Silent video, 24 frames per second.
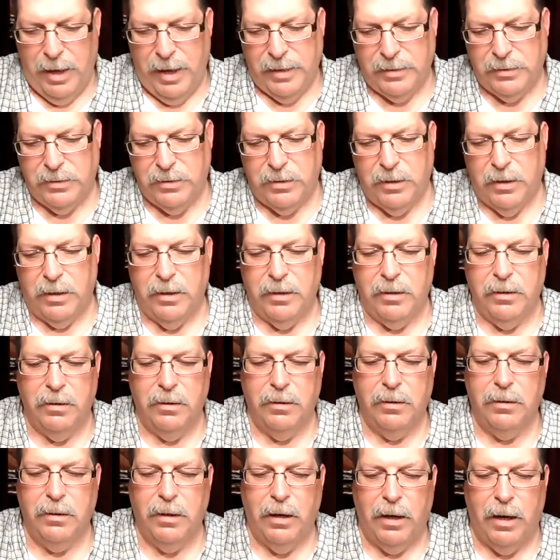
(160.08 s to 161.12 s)
that
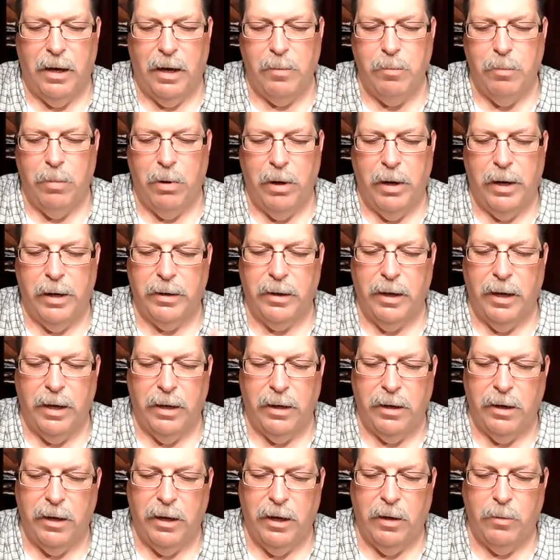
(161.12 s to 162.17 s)
I
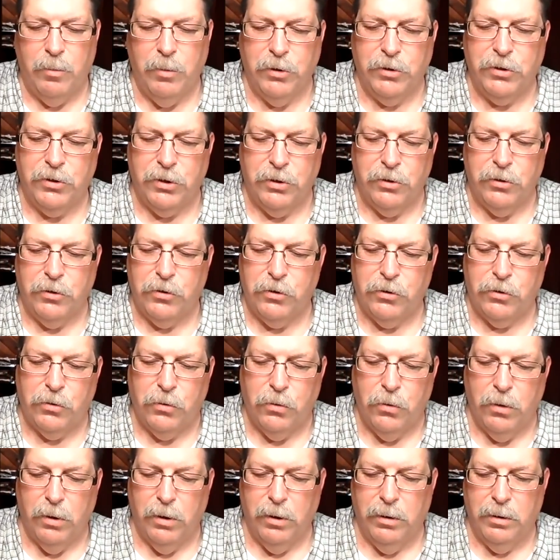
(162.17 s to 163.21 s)
bought at an Albertsons
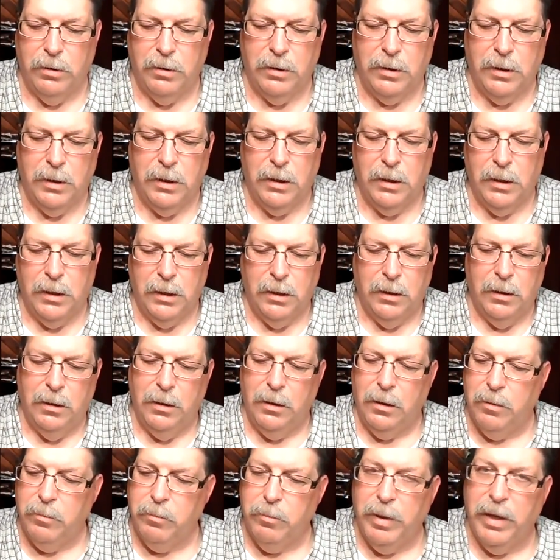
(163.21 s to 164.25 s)
store
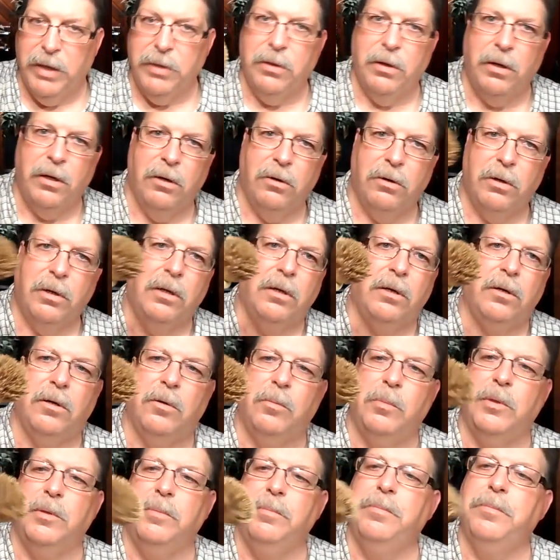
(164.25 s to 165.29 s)
in Bethany,
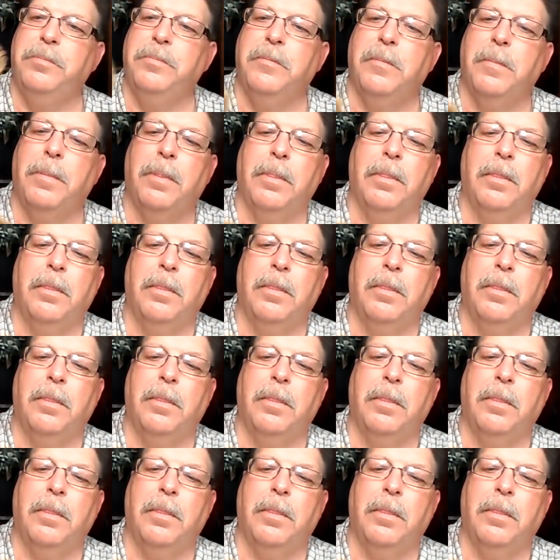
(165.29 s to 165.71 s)
Oklahoma.